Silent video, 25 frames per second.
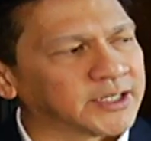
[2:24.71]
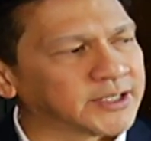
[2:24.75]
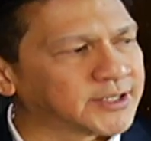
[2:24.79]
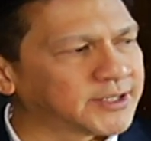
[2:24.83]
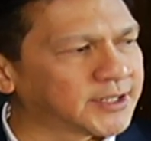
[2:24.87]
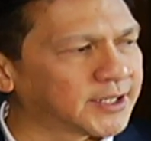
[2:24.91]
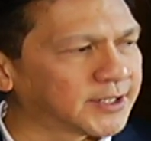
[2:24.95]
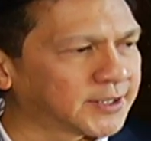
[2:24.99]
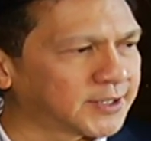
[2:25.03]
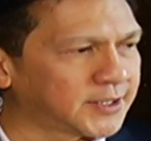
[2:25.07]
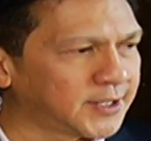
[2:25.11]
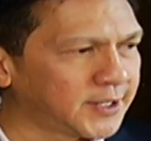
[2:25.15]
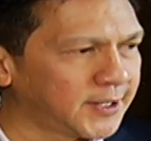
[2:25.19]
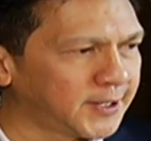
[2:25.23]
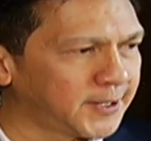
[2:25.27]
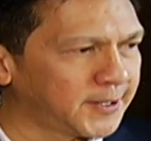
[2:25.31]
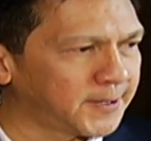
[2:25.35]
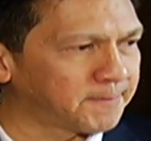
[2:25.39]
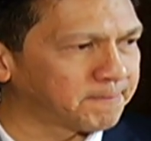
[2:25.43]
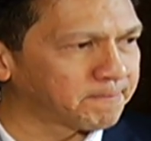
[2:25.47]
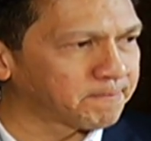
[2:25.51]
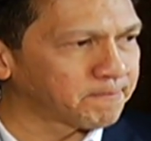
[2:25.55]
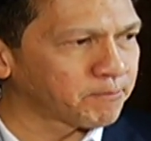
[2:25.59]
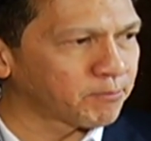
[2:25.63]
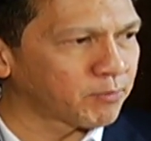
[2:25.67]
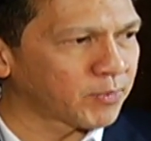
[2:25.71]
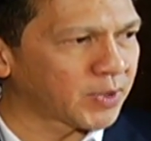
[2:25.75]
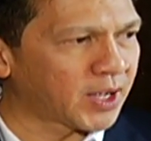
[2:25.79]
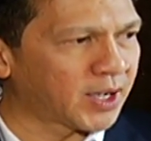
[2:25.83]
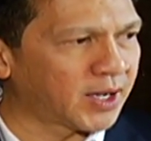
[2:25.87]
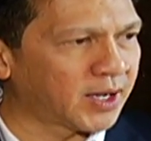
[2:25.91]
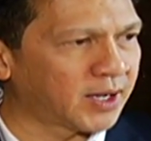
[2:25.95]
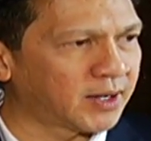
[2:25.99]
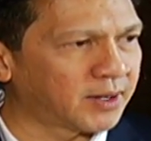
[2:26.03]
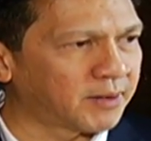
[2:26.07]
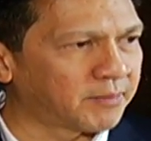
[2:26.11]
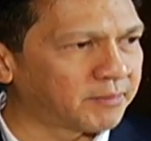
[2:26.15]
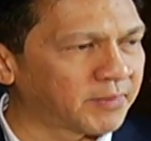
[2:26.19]
is that the
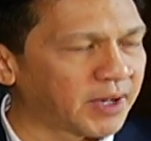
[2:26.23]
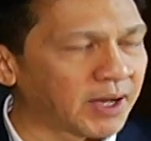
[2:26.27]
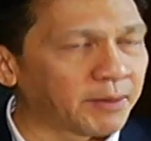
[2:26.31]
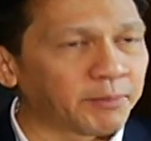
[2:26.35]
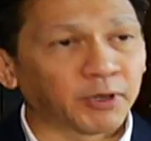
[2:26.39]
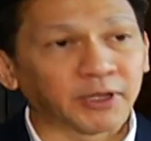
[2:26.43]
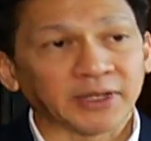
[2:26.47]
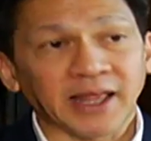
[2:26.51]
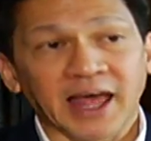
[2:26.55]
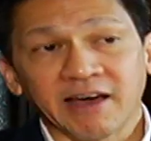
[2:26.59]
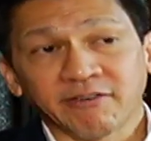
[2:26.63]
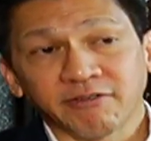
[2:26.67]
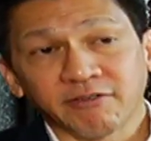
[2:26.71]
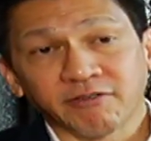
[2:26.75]
about half